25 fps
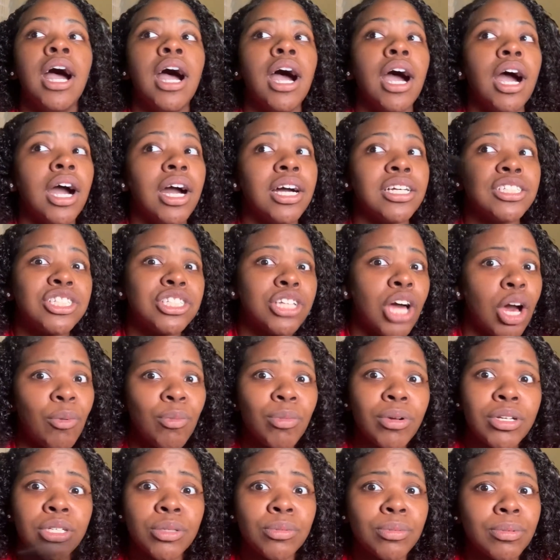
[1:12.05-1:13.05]
a soft
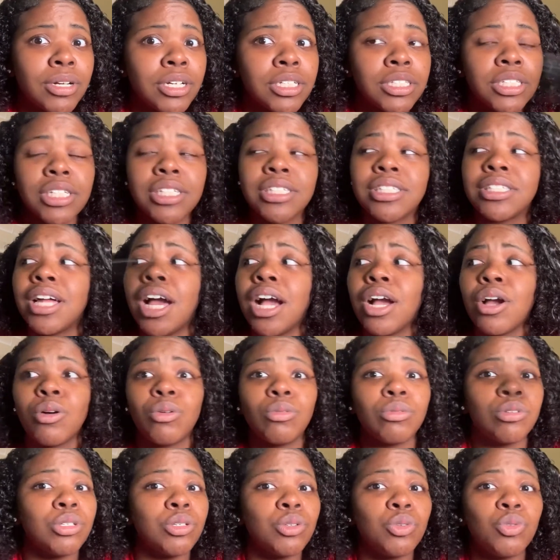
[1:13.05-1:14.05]
bristle brush is not
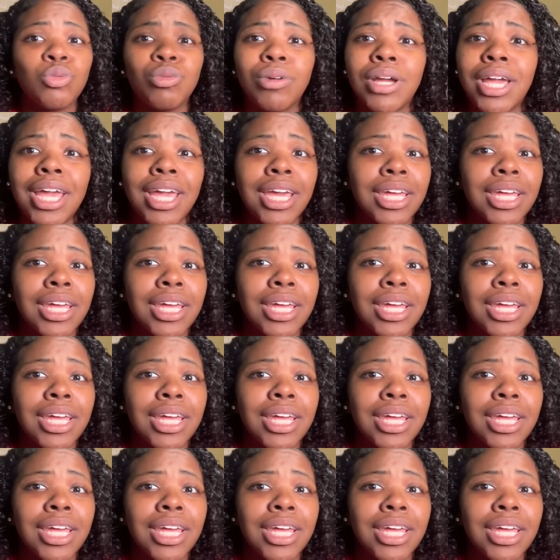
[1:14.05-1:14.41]
going to do you